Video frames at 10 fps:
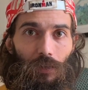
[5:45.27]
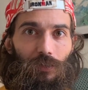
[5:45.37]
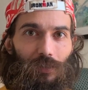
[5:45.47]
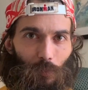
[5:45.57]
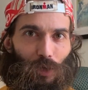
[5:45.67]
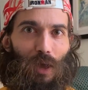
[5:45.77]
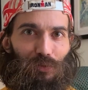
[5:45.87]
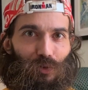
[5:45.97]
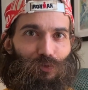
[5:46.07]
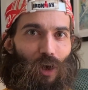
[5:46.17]

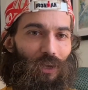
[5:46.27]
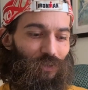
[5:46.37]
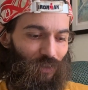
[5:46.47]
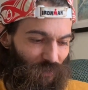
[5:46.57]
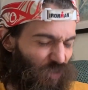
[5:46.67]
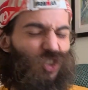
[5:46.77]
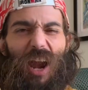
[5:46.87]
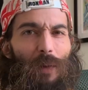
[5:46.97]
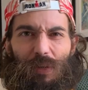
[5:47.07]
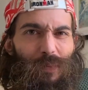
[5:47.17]
Sometimes you find
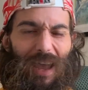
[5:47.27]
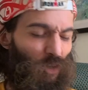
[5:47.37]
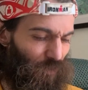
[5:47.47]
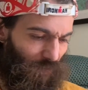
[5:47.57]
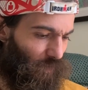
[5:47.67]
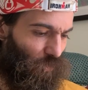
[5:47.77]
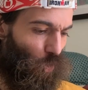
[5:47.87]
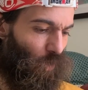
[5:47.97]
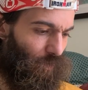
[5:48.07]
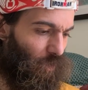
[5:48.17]
crappy mangoes at the
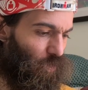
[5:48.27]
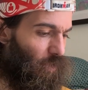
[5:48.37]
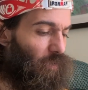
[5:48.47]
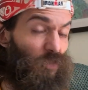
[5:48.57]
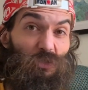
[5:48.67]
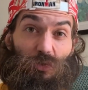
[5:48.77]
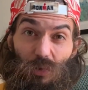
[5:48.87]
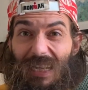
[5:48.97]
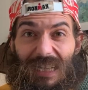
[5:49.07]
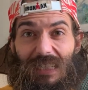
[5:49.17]
store and they're just like
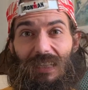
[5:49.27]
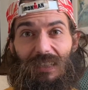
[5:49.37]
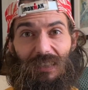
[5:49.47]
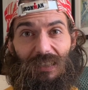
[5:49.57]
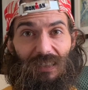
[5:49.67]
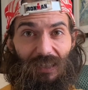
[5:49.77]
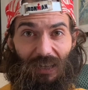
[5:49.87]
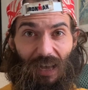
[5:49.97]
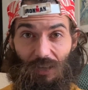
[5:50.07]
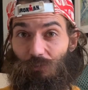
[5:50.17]
green
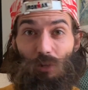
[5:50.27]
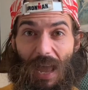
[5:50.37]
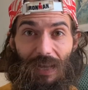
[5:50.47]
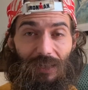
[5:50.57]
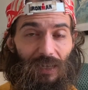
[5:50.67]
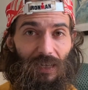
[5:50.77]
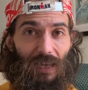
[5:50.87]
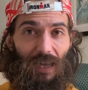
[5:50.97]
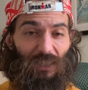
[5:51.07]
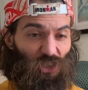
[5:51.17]
and red,
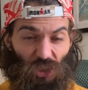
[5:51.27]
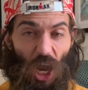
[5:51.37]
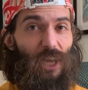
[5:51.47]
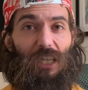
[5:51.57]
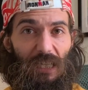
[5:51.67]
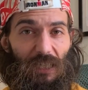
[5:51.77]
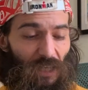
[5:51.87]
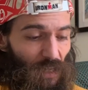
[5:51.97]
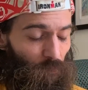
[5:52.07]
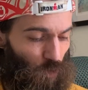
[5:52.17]
shiny.